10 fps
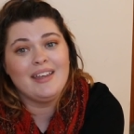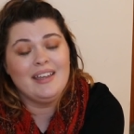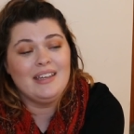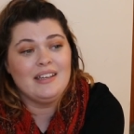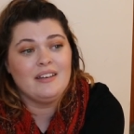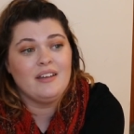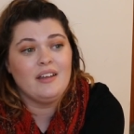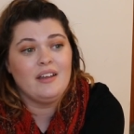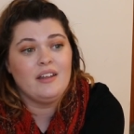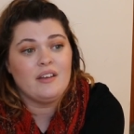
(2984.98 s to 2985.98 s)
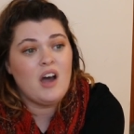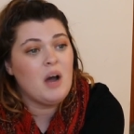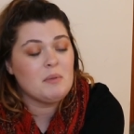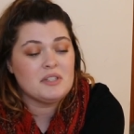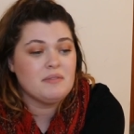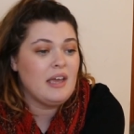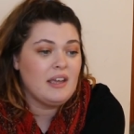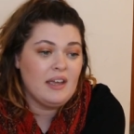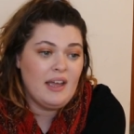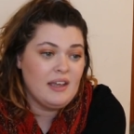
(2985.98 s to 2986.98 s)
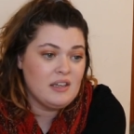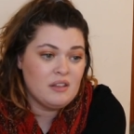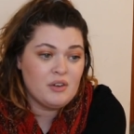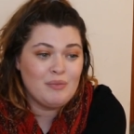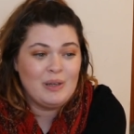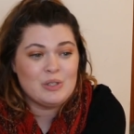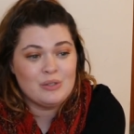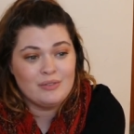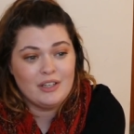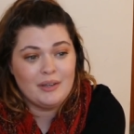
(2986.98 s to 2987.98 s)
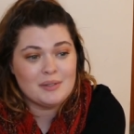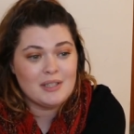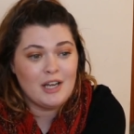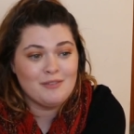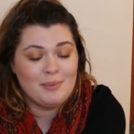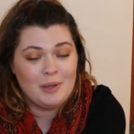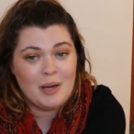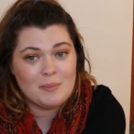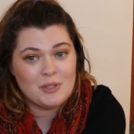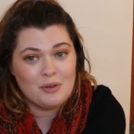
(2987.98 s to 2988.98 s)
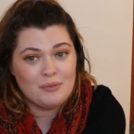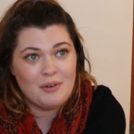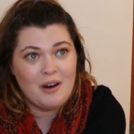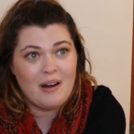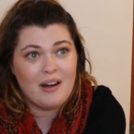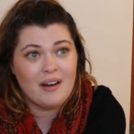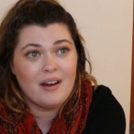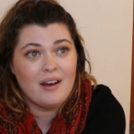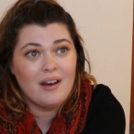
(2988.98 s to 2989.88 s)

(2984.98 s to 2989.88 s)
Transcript: in the comments of either of my two videos that I've put up so far.